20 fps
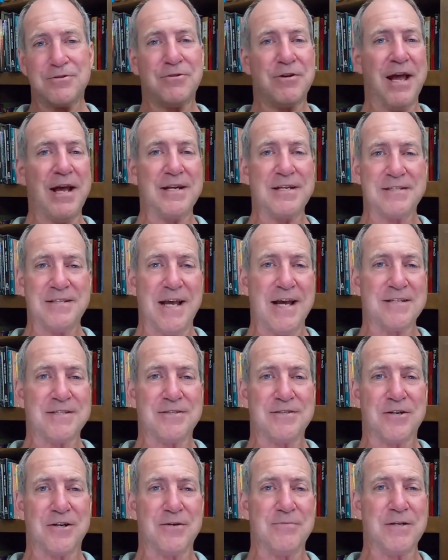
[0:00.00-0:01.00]
had a
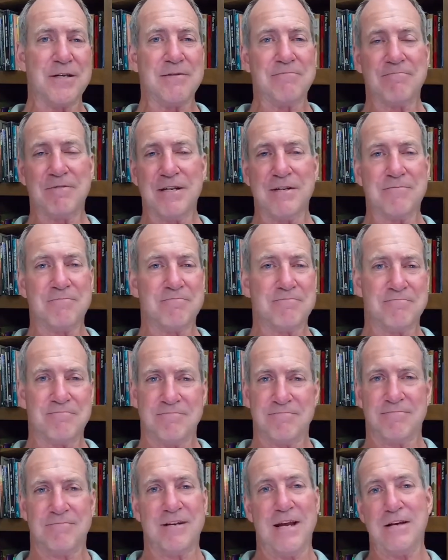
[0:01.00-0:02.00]
taxidermy, get
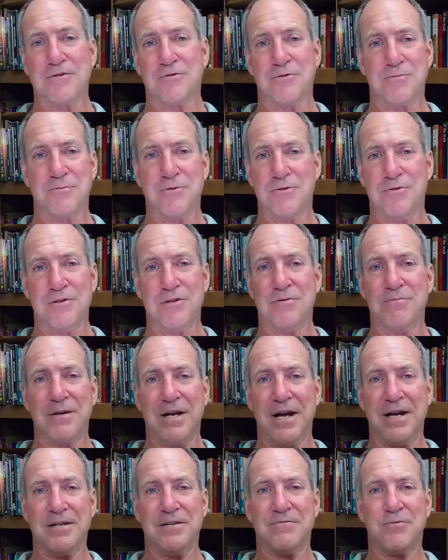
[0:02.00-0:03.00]
natural museum
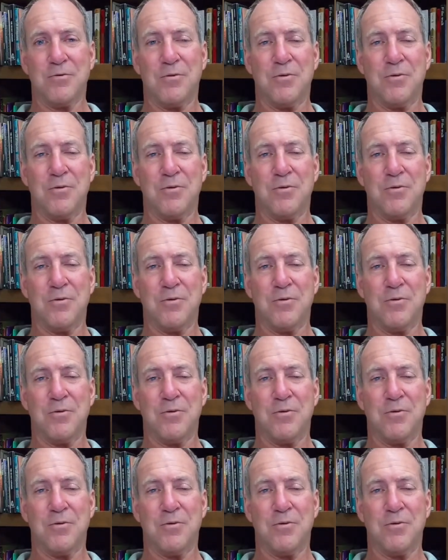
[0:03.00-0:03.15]
kind of